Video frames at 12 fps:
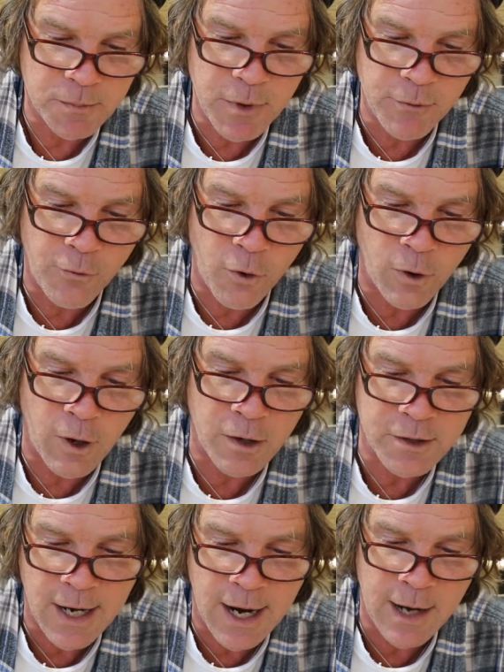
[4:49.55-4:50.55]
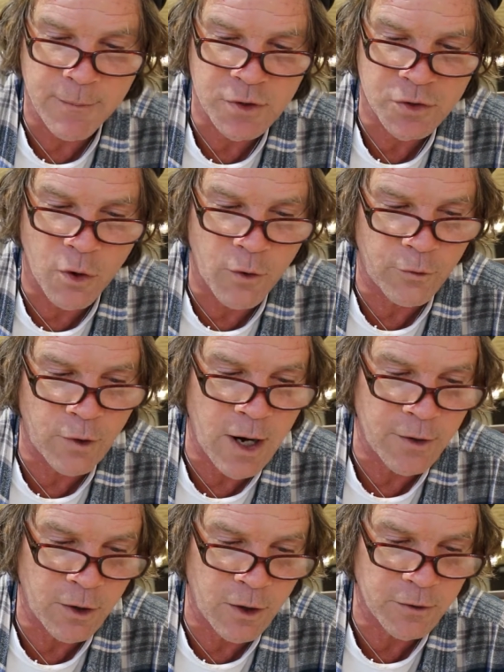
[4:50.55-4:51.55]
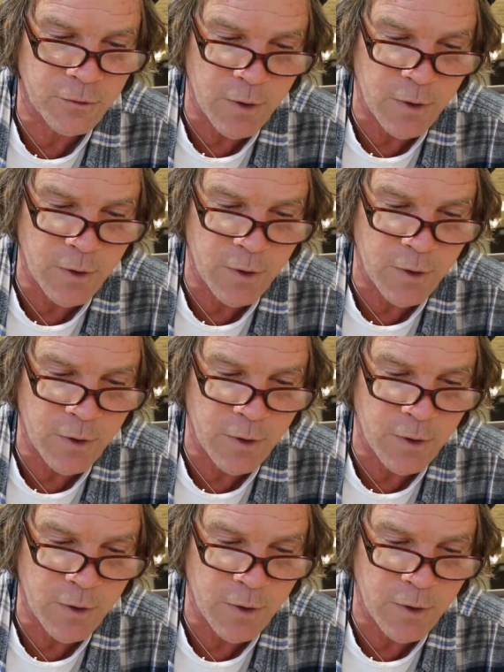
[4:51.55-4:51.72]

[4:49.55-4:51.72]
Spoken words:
before our time is over on earth.